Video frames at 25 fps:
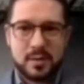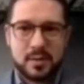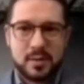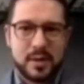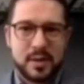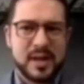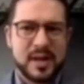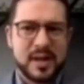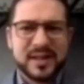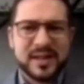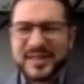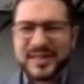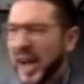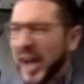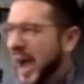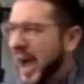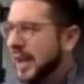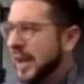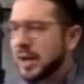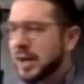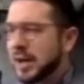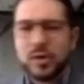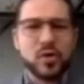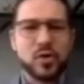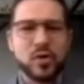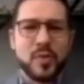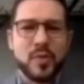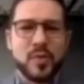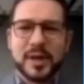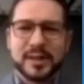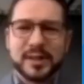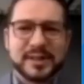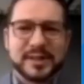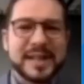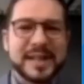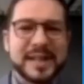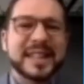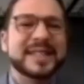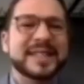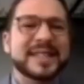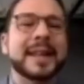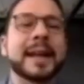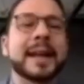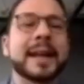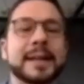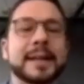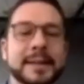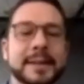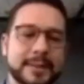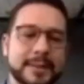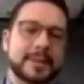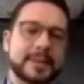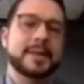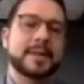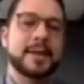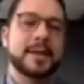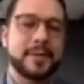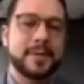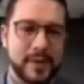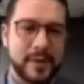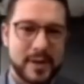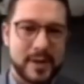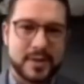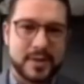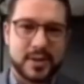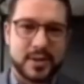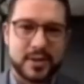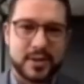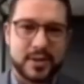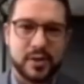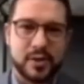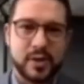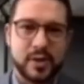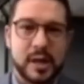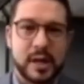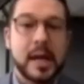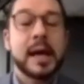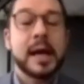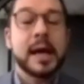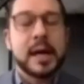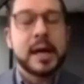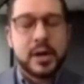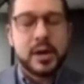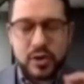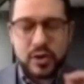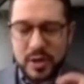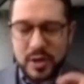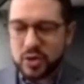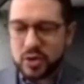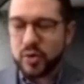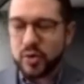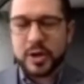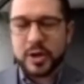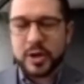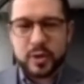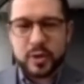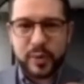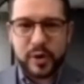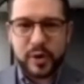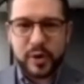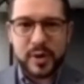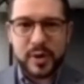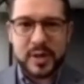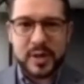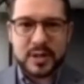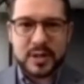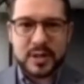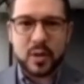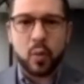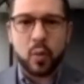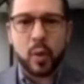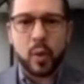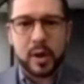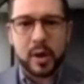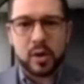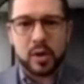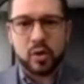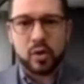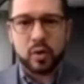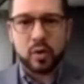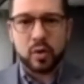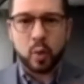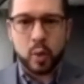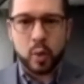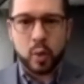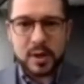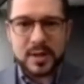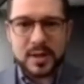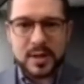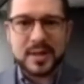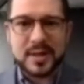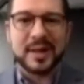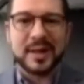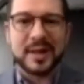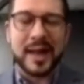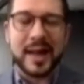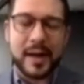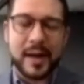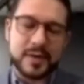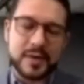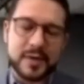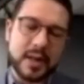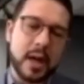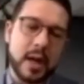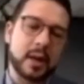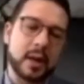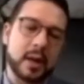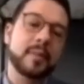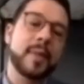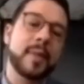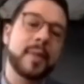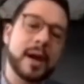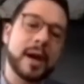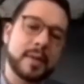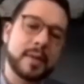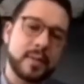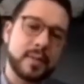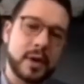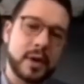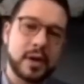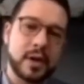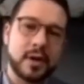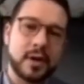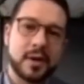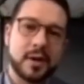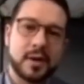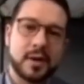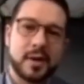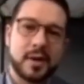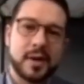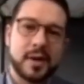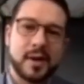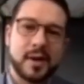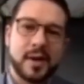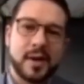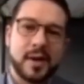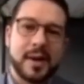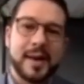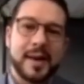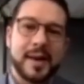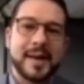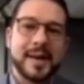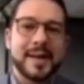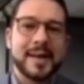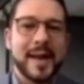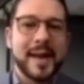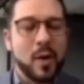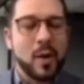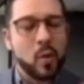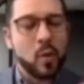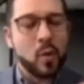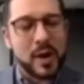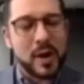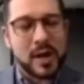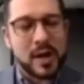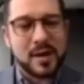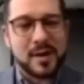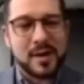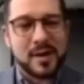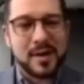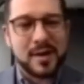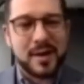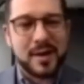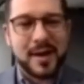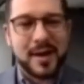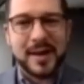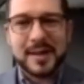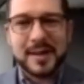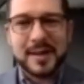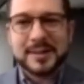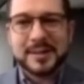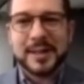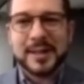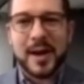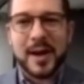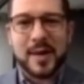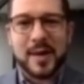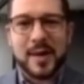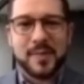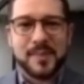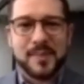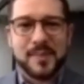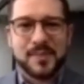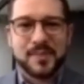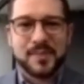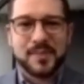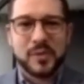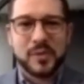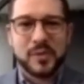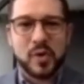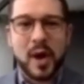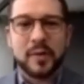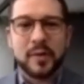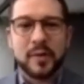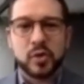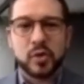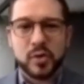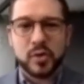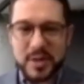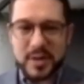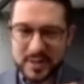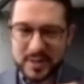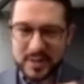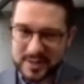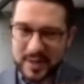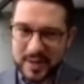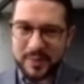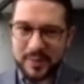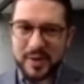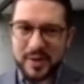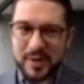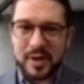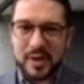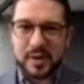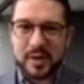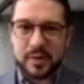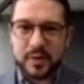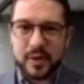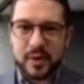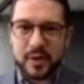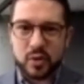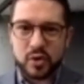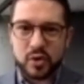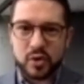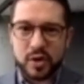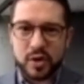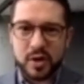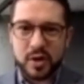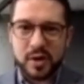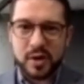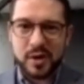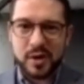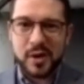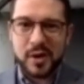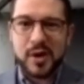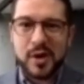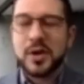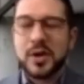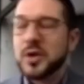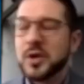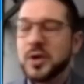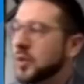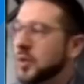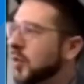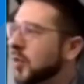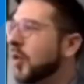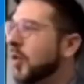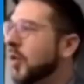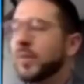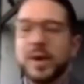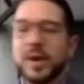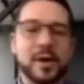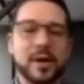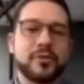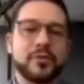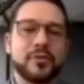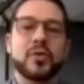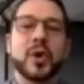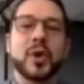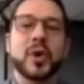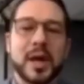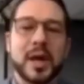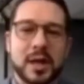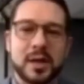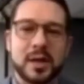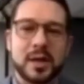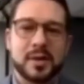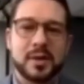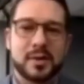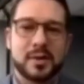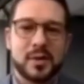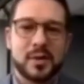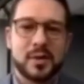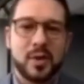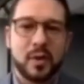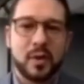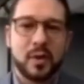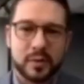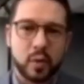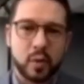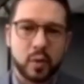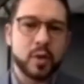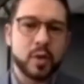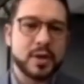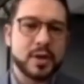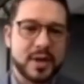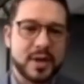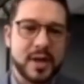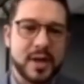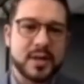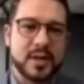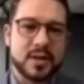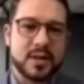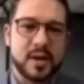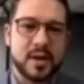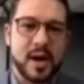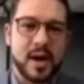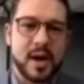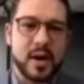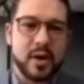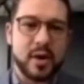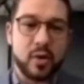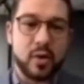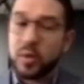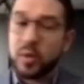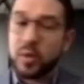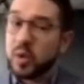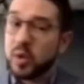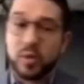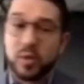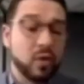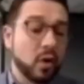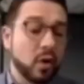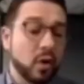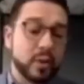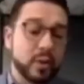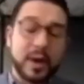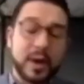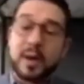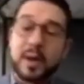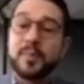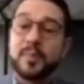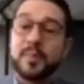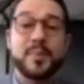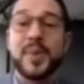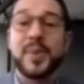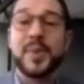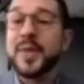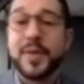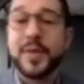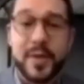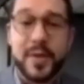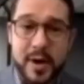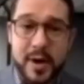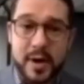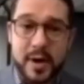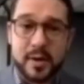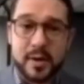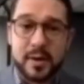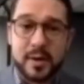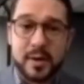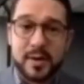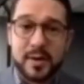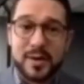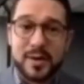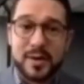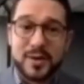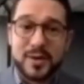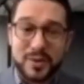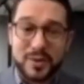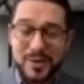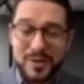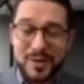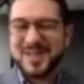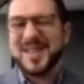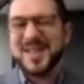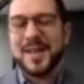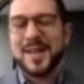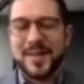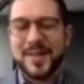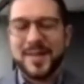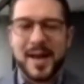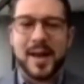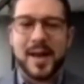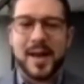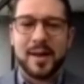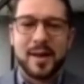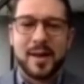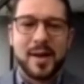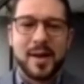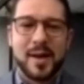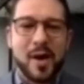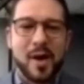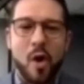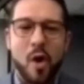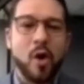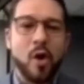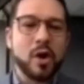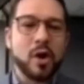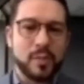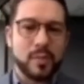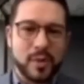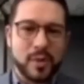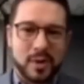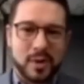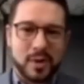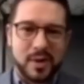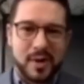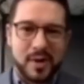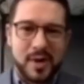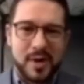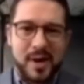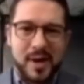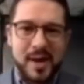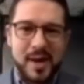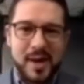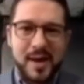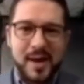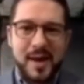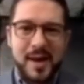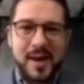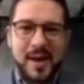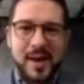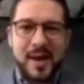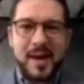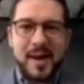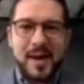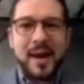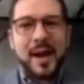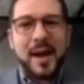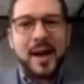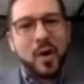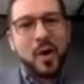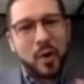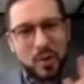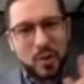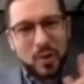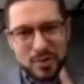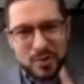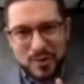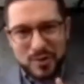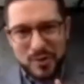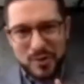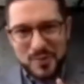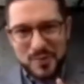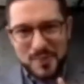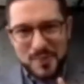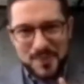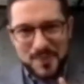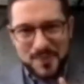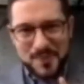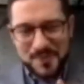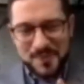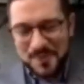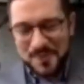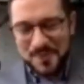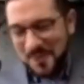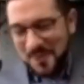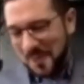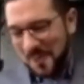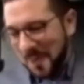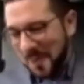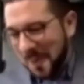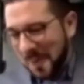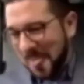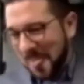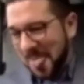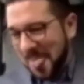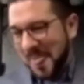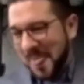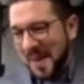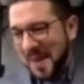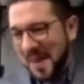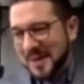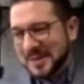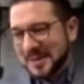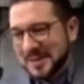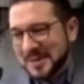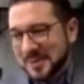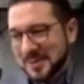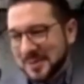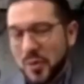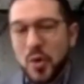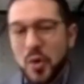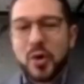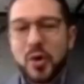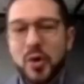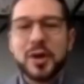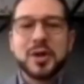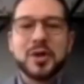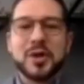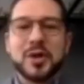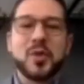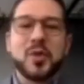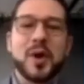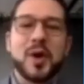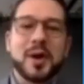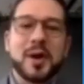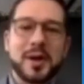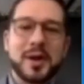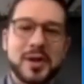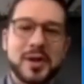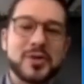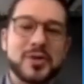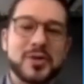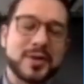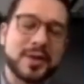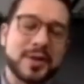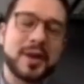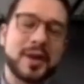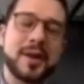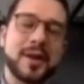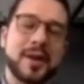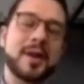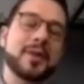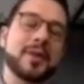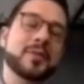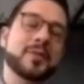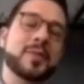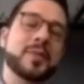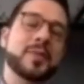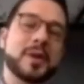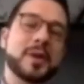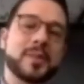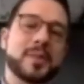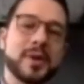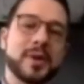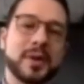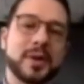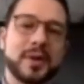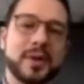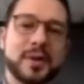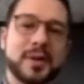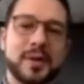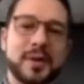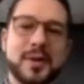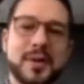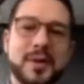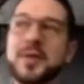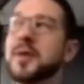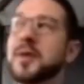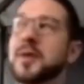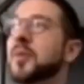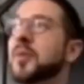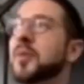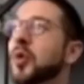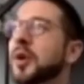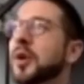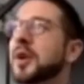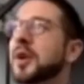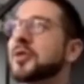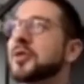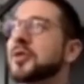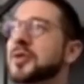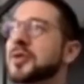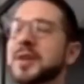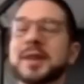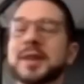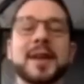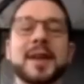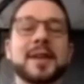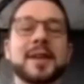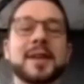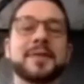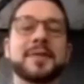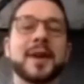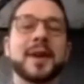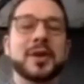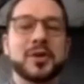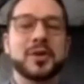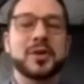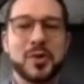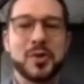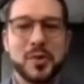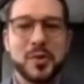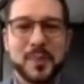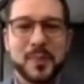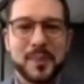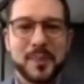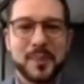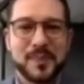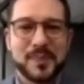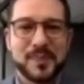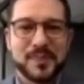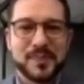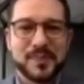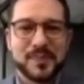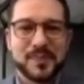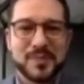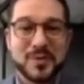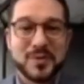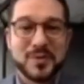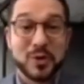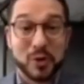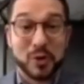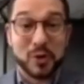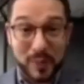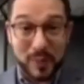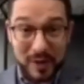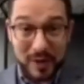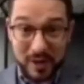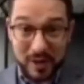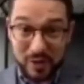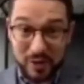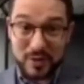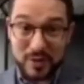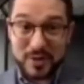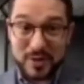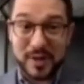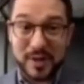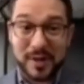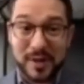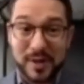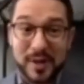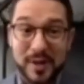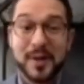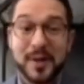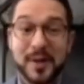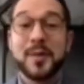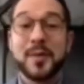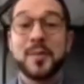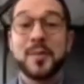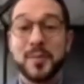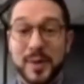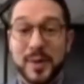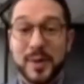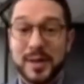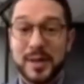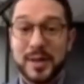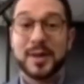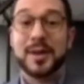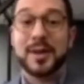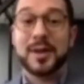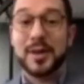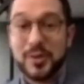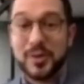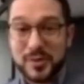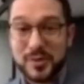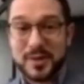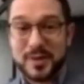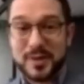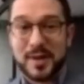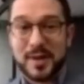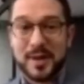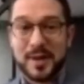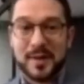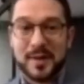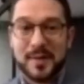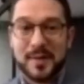in a tiny room, in a tent, if necessary, just to experience what your worst lifestyle might be. That way, anytime you have to risk something in the future, you won't be afraid of the worst case scenario. You've already been there, so it's not that horrible. Also, the more you are interested in other people, the more interesting they find you. So to be interesting, be interested.